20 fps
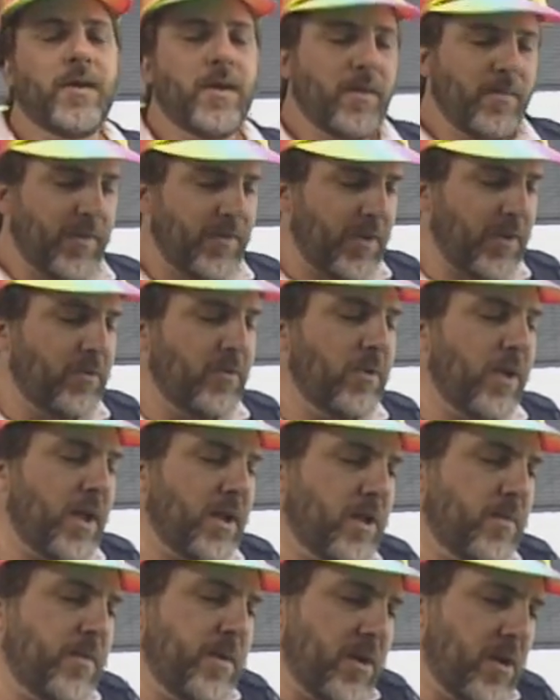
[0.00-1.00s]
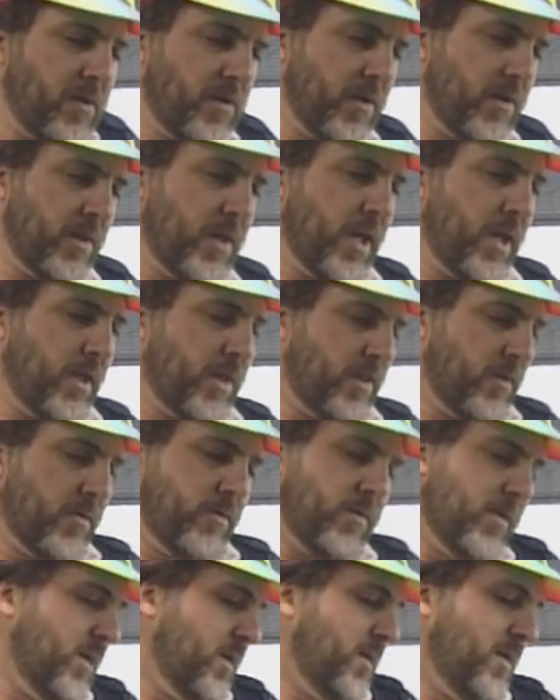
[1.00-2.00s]
But they do like to be exercised,
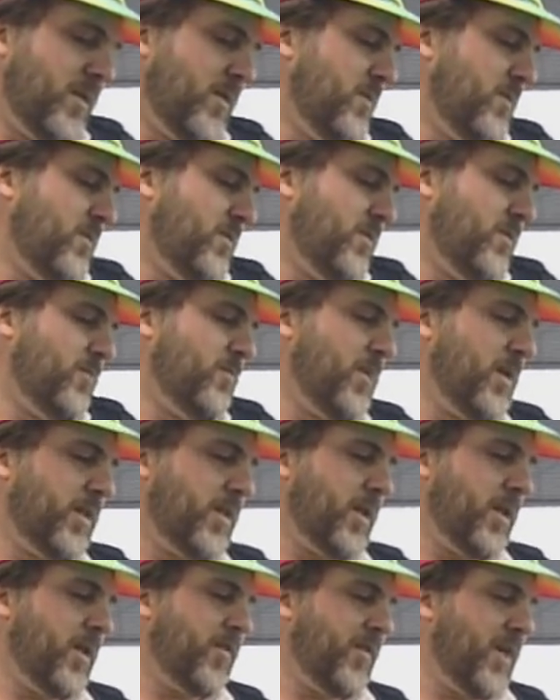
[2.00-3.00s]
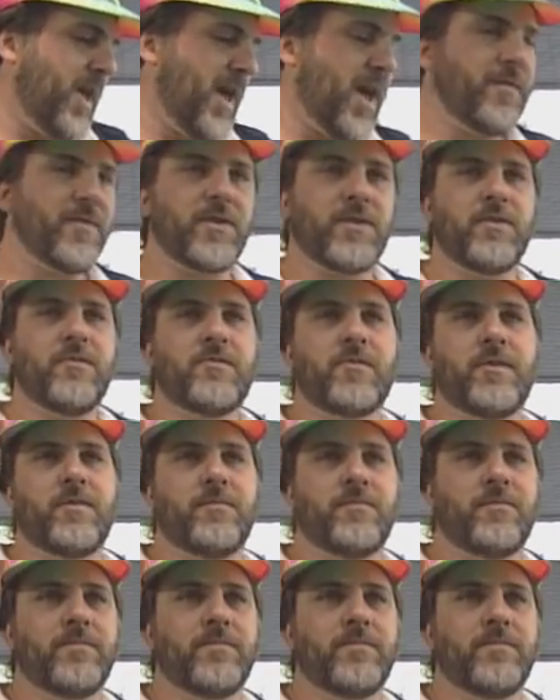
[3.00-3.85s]
so we say, if you have it, use it.